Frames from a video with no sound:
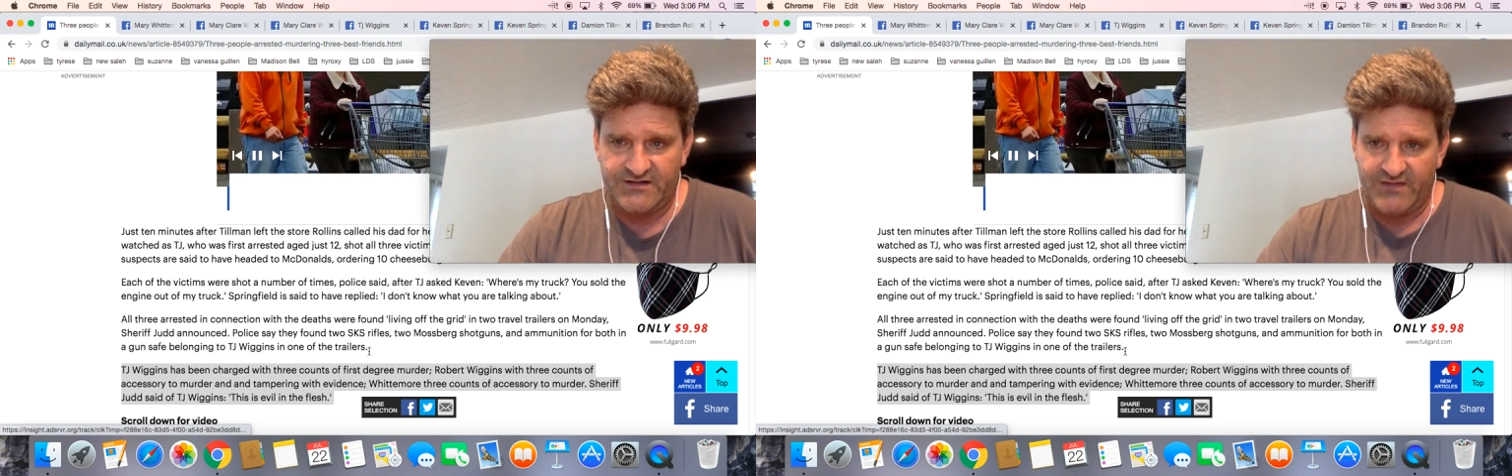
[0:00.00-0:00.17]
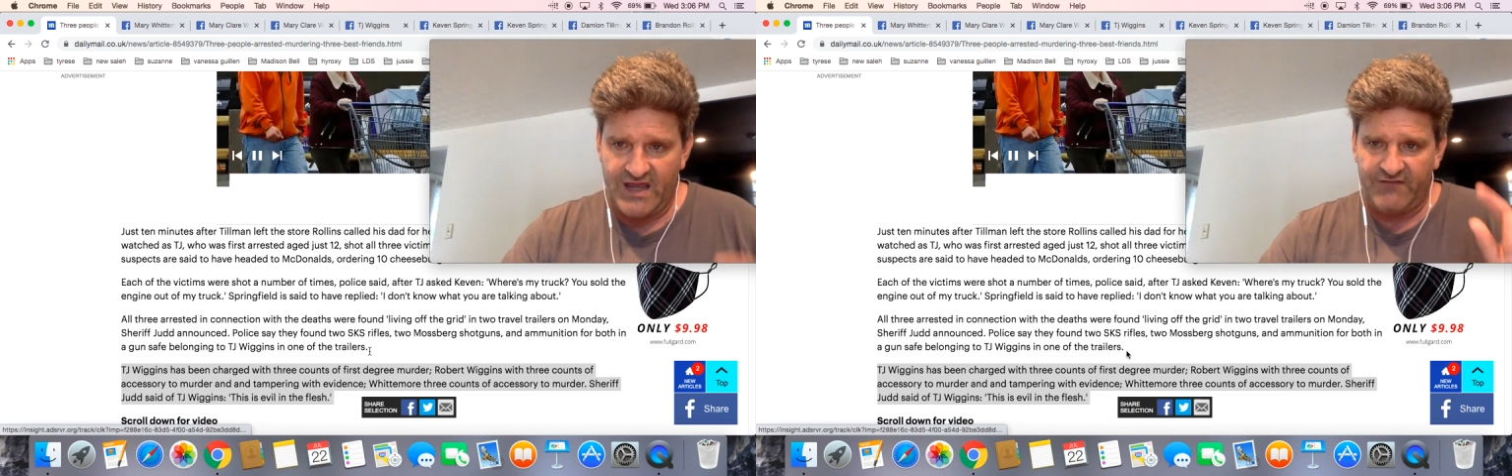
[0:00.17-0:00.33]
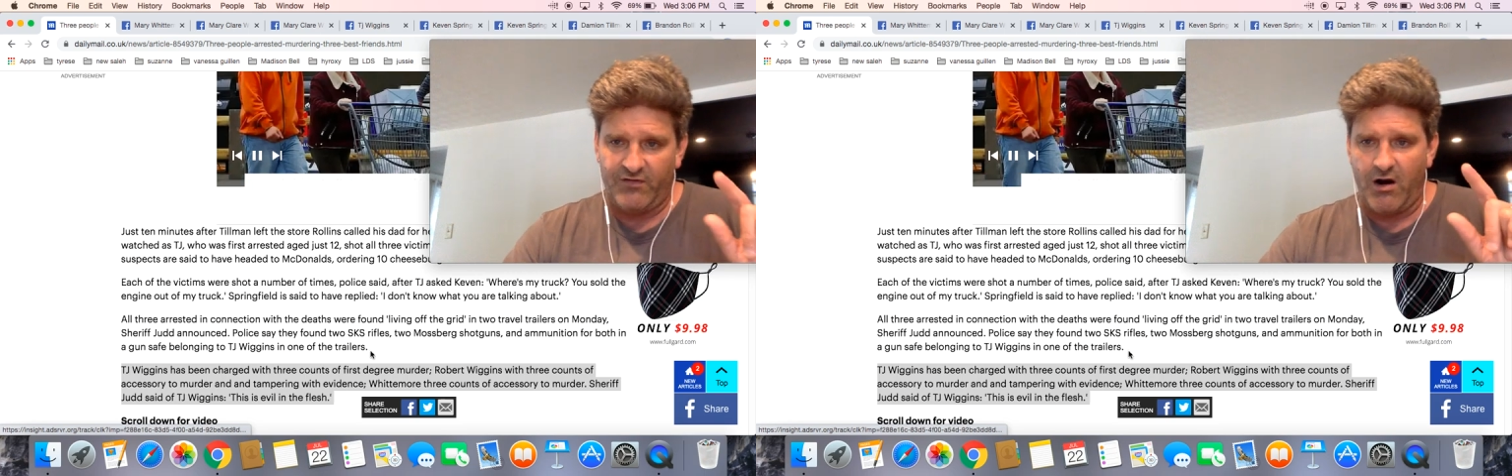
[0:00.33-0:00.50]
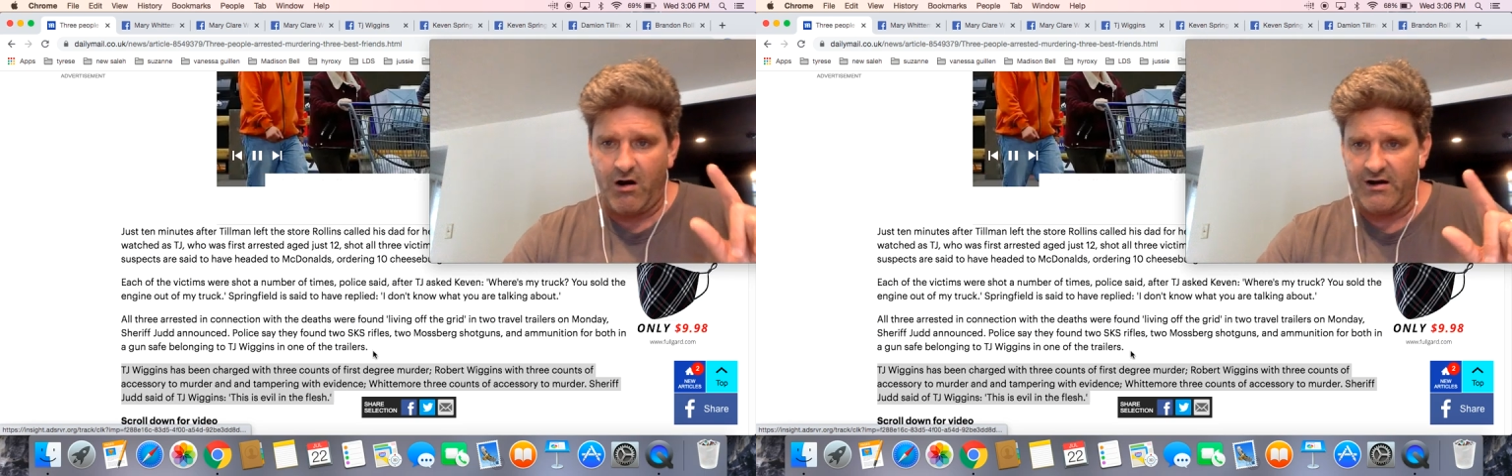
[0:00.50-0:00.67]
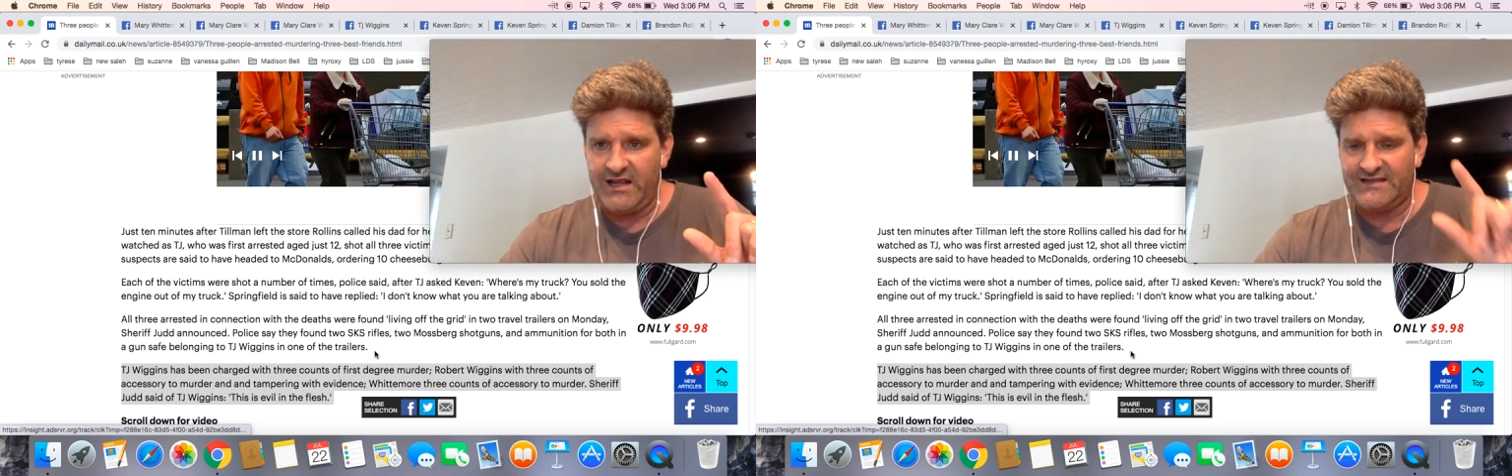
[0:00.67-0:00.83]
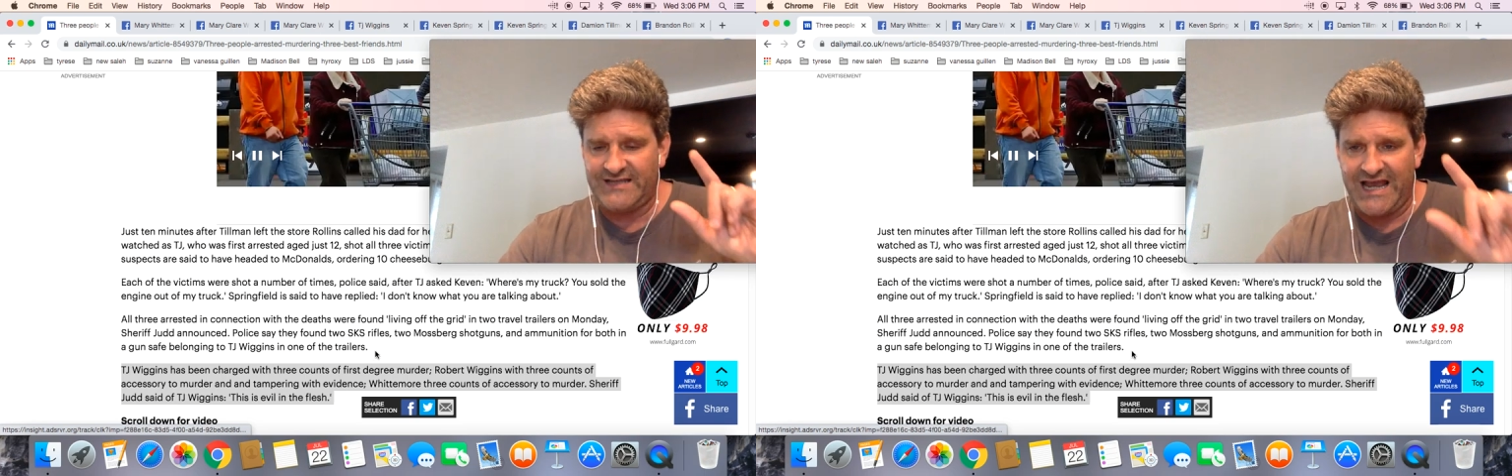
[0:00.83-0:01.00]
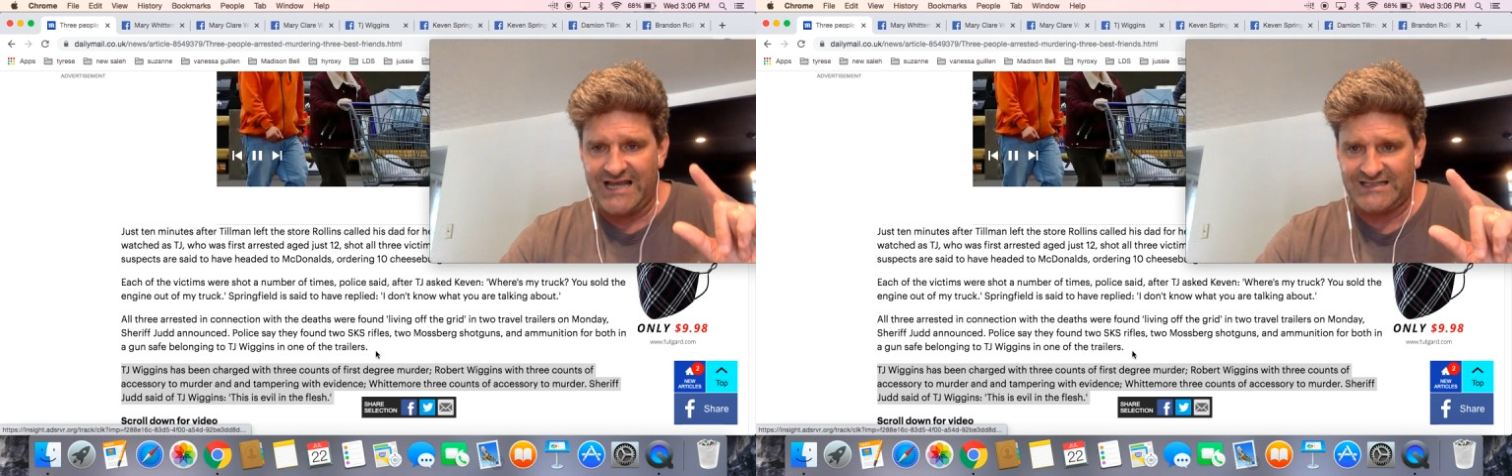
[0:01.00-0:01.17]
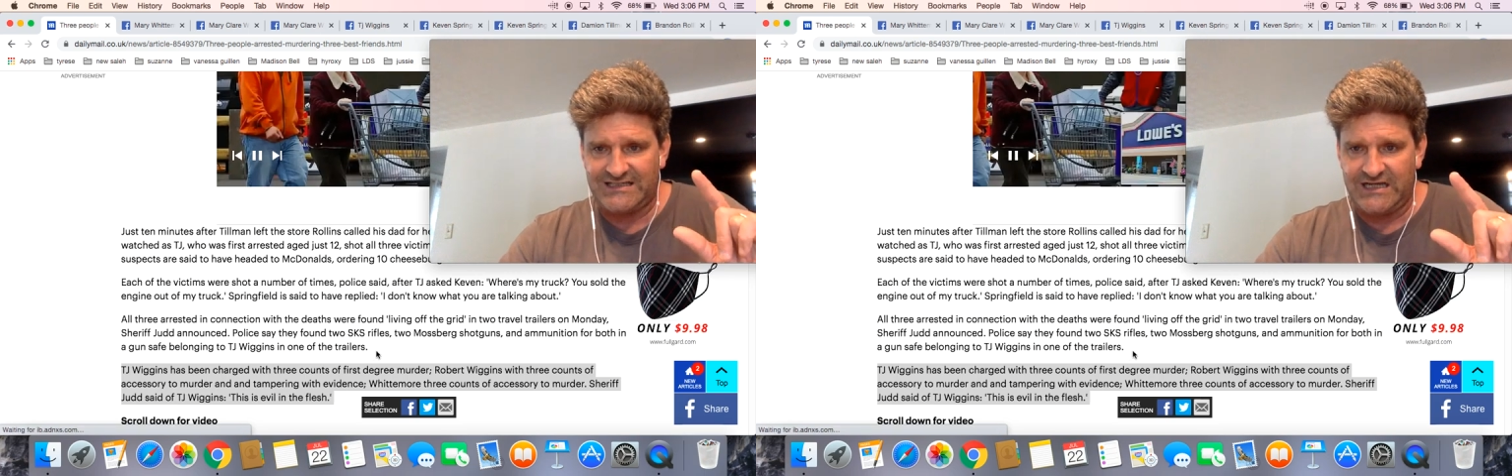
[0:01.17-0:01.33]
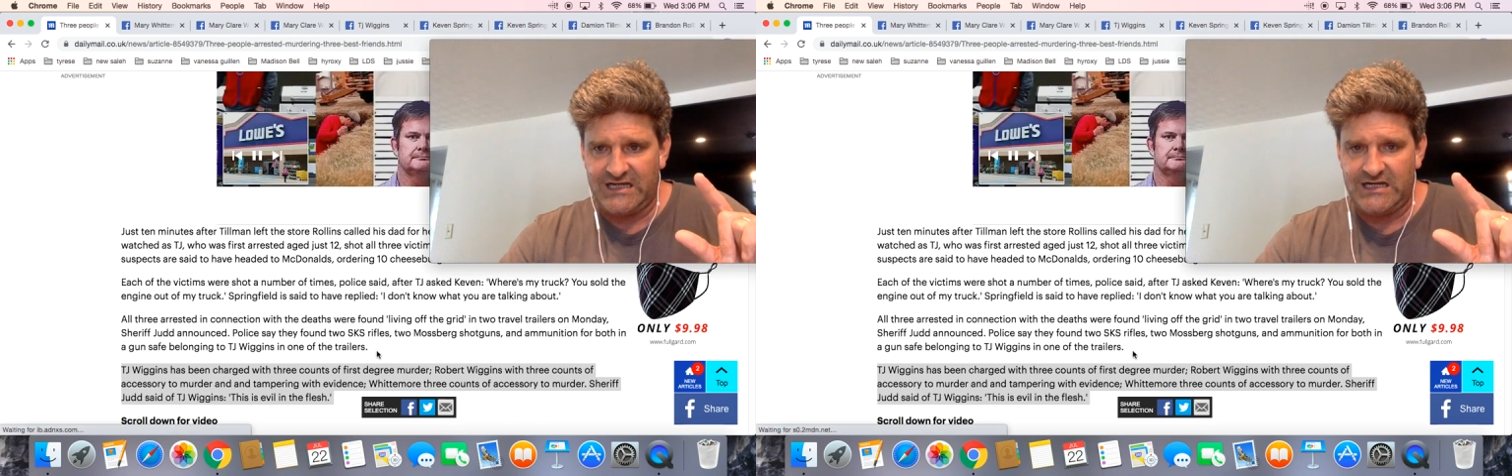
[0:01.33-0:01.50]
And they've already
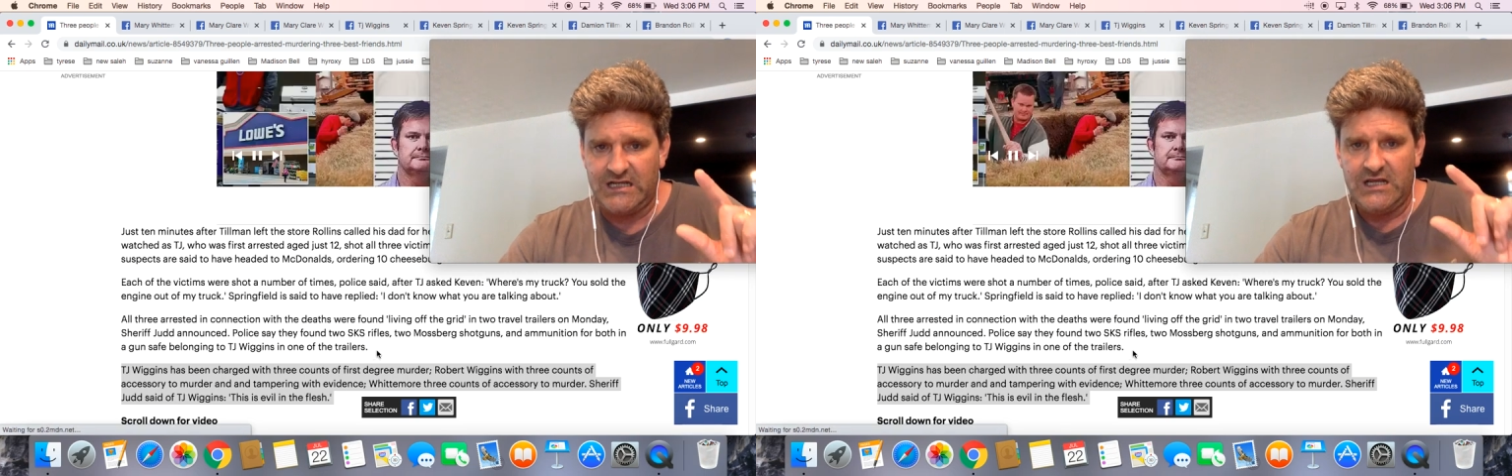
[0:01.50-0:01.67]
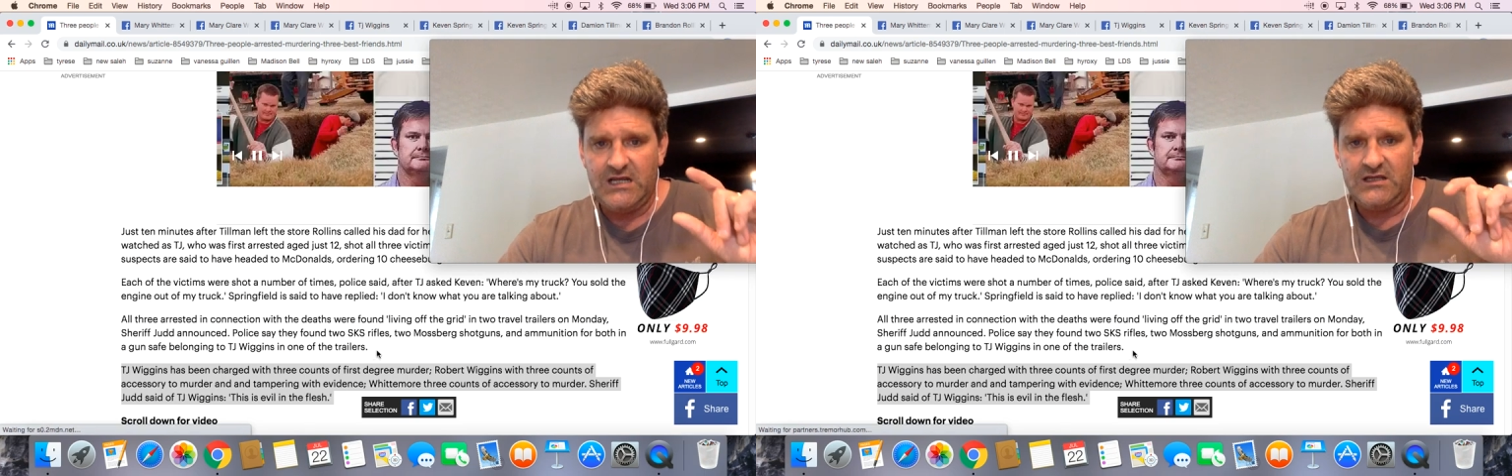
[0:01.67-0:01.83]
tested,